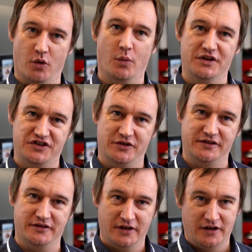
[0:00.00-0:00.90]
what we're
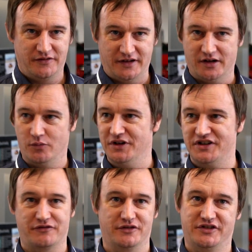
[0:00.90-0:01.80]
doing, they know we're
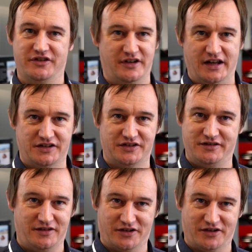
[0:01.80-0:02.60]
different to the next